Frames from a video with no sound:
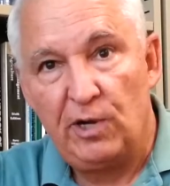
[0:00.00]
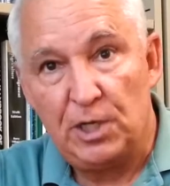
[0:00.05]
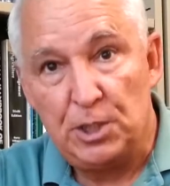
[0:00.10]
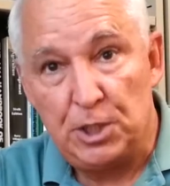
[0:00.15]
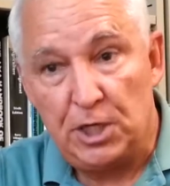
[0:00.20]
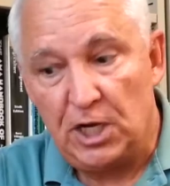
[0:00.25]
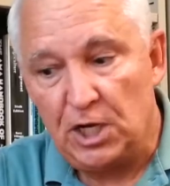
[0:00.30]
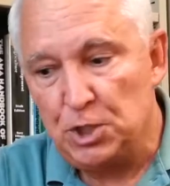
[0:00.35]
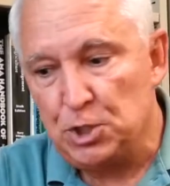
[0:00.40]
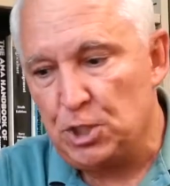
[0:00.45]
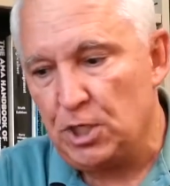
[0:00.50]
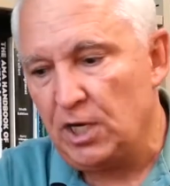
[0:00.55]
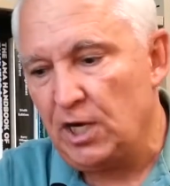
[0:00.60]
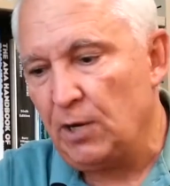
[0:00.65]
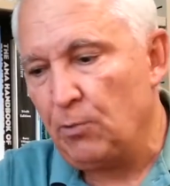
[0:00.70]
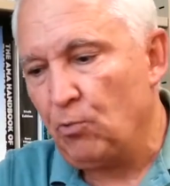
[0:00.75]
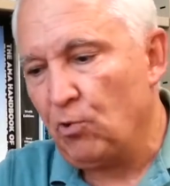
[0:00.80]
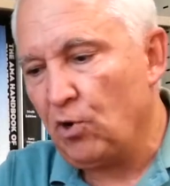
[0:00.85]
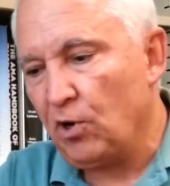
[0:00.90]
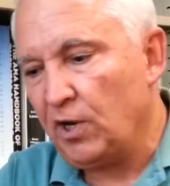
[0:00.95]
education
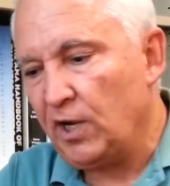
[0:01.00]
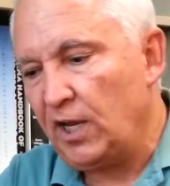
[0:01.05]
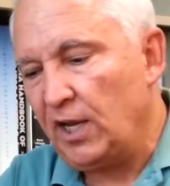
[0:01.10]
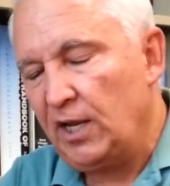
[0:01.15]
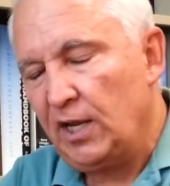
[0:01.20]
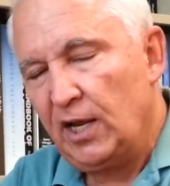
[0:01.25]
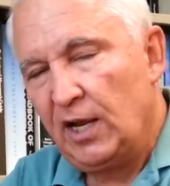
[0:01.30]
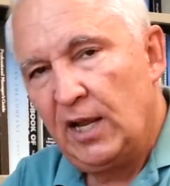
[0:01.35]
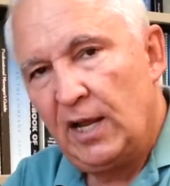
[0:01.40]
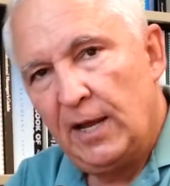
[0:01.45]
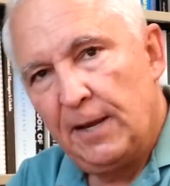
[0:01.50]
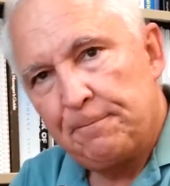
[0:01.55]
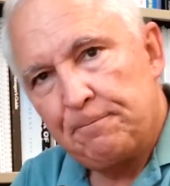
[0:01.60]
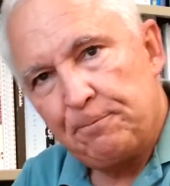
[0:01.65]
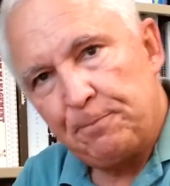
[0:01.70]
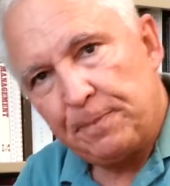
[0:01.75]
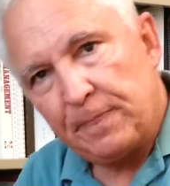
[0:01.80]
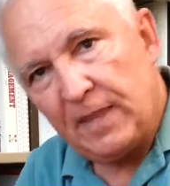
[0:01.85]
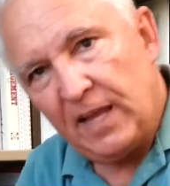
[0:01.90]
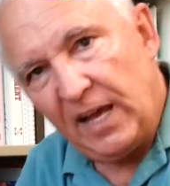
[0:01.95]
networking,
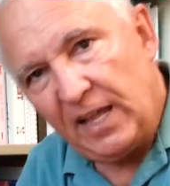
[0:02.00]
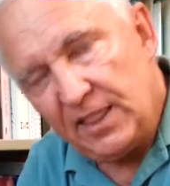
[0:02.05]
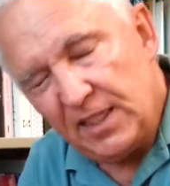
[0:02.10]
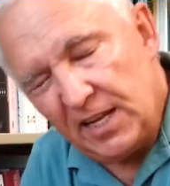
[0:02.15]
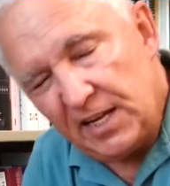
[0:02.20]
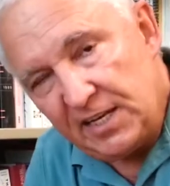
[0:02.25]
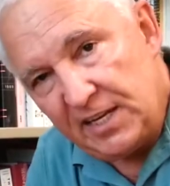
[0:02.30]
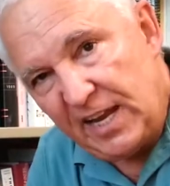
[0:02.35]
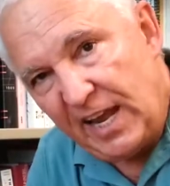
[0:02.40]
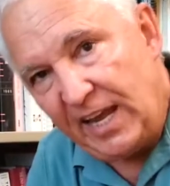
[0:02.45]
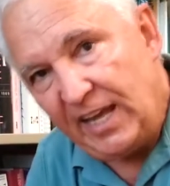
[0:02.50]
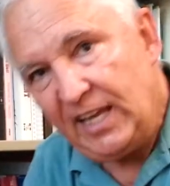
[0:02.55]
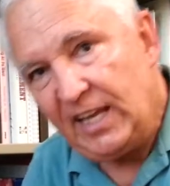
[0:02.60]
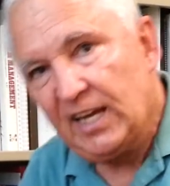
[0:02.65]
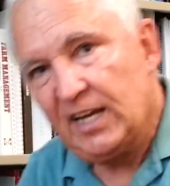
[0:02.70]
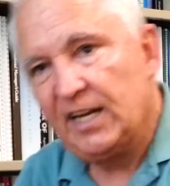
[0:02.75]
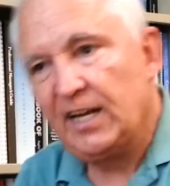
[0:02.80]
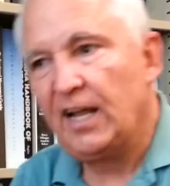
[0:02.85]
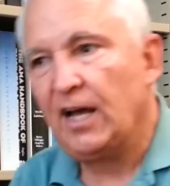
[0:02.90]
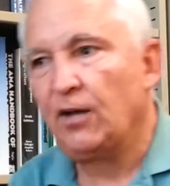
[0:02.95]
and then taking
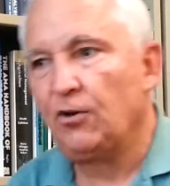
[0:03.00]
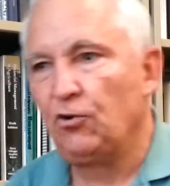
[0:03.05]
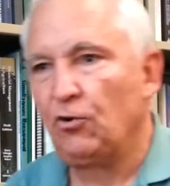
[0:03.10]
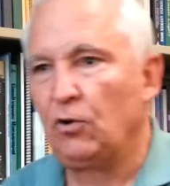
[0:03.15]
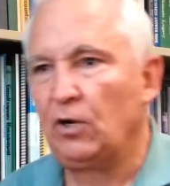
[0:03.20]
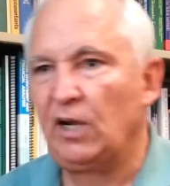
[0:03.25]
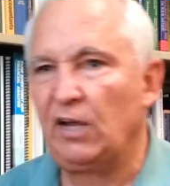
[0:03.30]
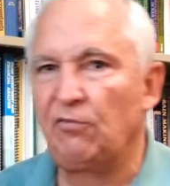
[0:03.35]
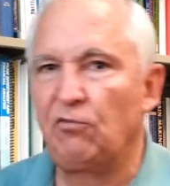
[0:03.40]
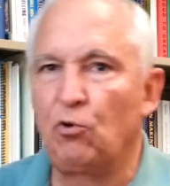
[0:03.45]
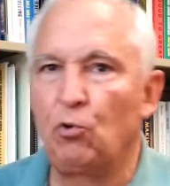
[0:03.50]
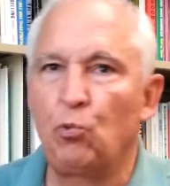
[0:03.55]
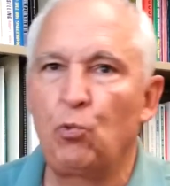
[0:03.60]
it down to a level